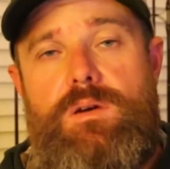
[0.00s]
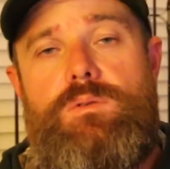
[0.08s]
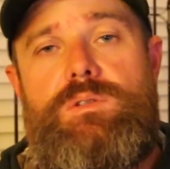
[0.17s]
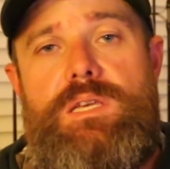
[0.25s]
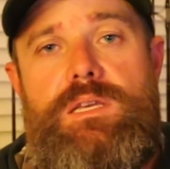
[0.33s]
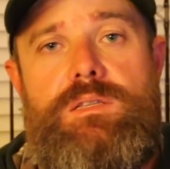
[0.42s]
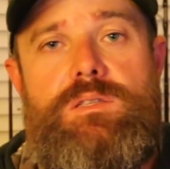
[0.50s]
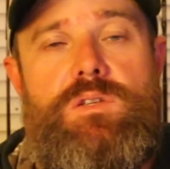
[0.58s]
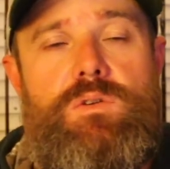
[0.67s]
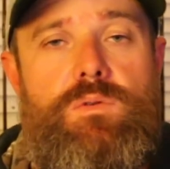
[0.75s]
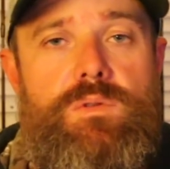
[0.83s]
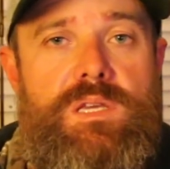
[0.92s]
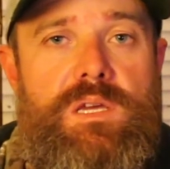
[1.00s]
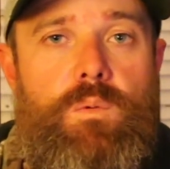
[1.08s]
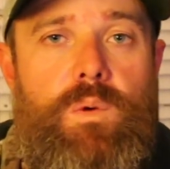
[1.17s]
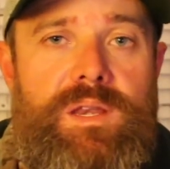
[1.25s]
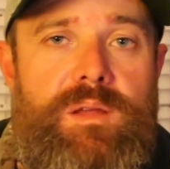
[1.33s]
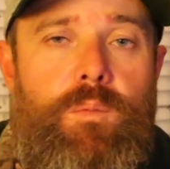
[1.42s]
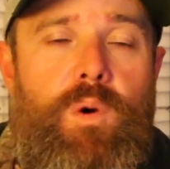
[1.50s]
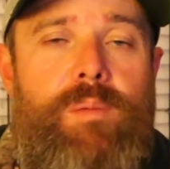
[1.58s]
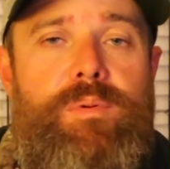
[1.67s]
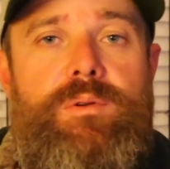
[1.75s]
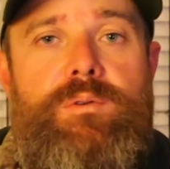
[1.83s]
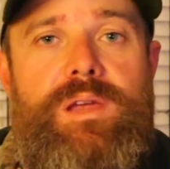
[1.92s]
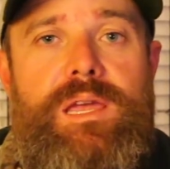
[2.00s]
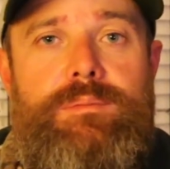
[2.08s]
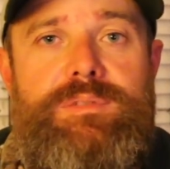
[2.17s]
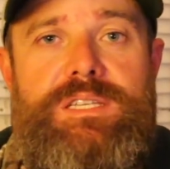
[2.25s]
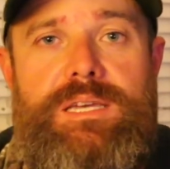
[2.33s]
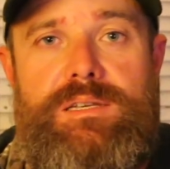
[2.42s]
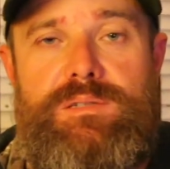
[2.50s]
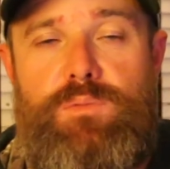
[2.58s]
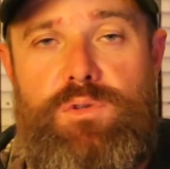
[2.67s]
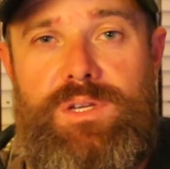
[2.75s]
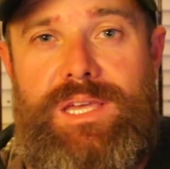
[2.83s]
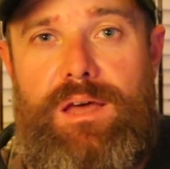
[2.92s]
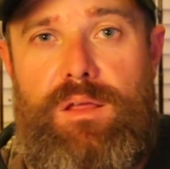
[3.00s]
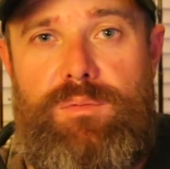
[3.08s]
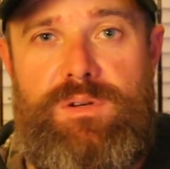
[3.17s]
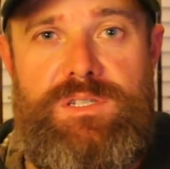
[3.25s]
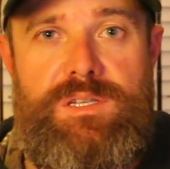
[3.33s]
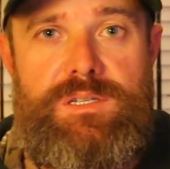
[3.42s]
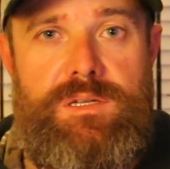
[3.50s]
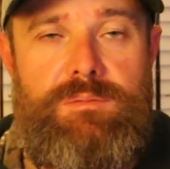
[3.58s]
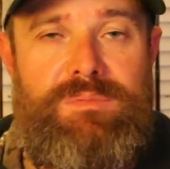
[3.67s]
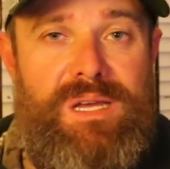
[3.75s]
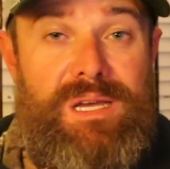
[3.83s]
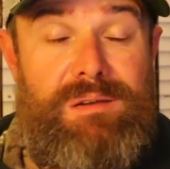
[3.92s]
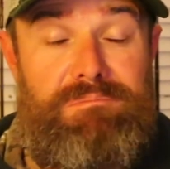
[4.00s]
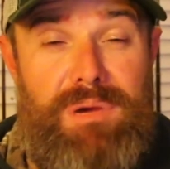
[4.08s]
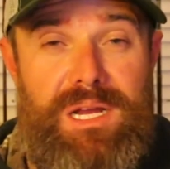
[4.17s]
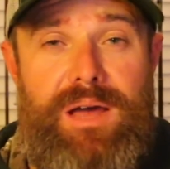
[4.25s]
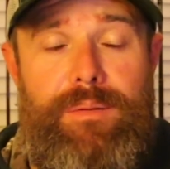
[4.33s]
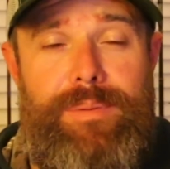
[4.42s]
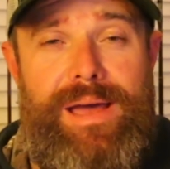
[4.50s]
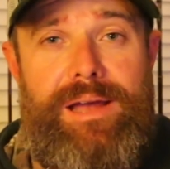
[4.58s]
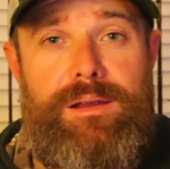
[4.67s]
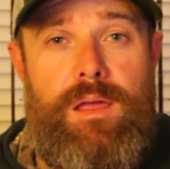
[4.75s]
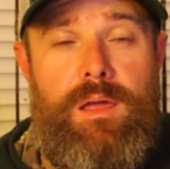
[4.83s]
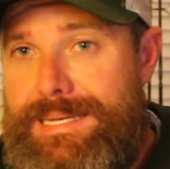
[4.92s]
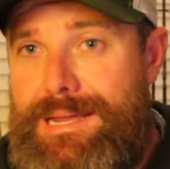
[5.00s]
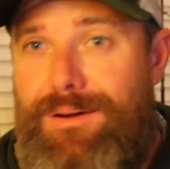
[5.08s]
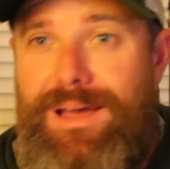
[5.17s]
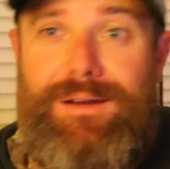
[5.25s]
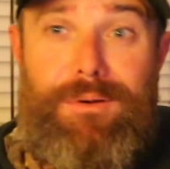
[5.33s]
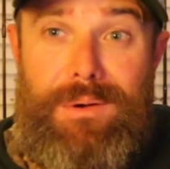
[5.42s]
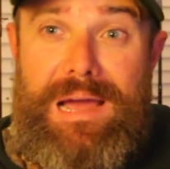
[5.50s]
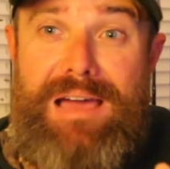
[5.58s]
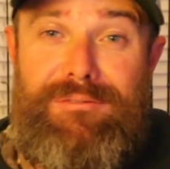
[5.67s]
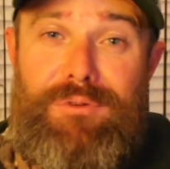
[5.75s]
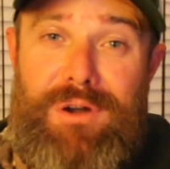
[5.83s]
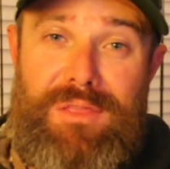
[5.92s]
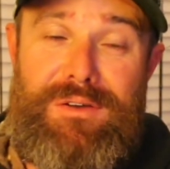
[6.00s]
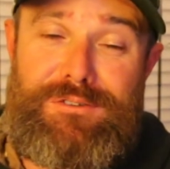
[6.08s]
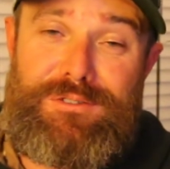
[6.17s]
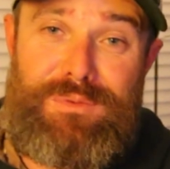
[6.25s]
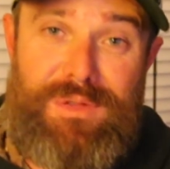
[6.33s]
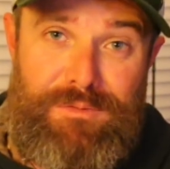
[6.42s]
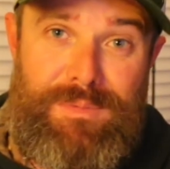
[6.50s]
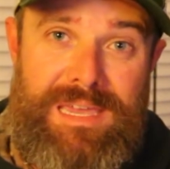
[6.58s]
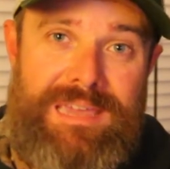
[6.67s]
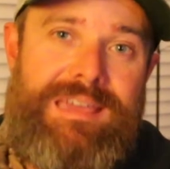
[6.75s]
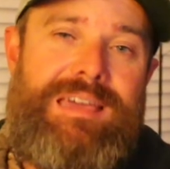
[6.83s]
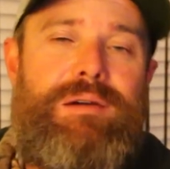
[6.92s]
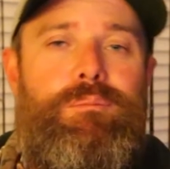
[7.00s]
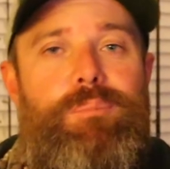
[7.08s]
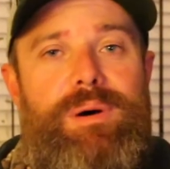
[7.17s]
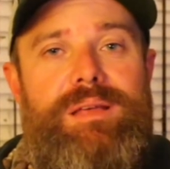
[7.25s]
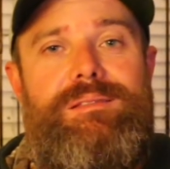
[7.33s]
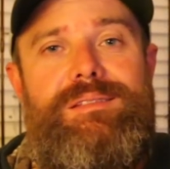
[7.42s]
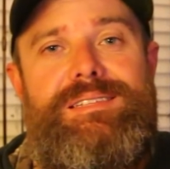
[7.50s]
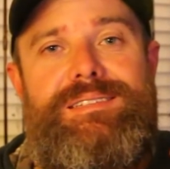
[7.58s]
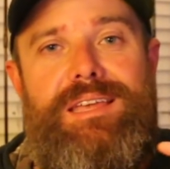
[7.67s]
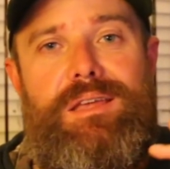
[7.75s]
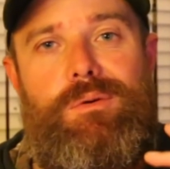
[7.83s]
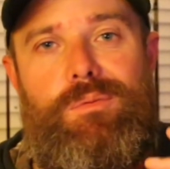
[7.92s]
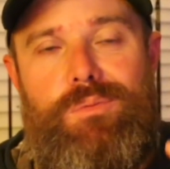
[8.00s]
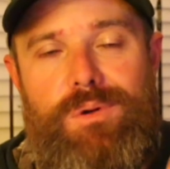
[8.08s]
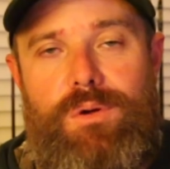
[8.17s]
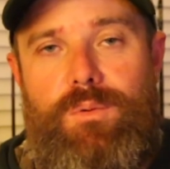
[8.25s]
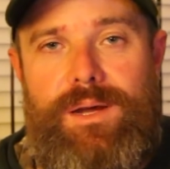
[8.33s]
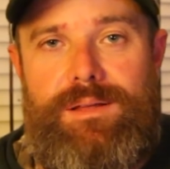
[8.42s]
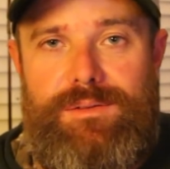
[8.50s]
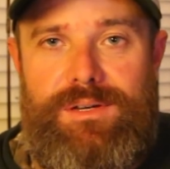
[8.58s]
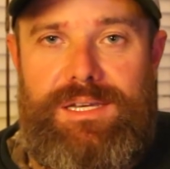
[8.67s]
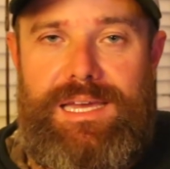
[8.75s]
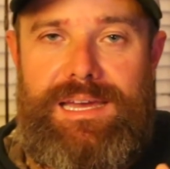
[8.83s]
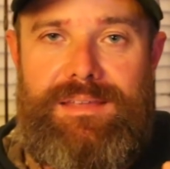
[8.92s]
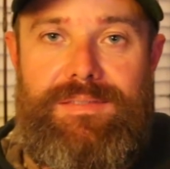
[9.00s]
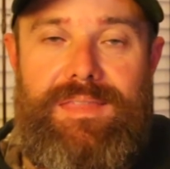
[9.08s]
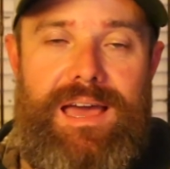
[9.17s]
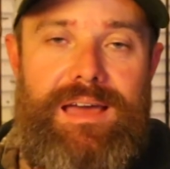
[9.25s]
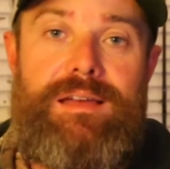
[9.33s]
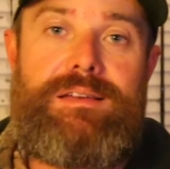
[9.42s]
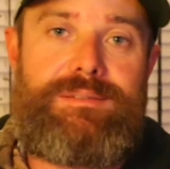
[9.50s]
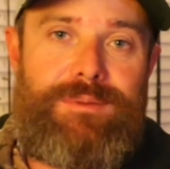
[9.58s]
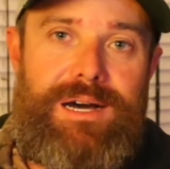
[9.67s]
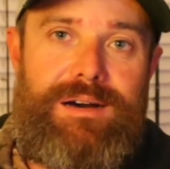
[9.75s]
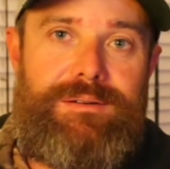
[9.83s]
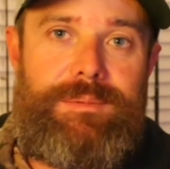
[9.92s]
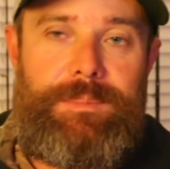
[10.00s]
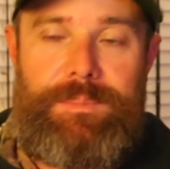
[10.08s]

goes into the Windham Weaponry MCS multi-caliber system bug out bag. Now, I don't have one of those with me, But let's take a real quick look at that as well.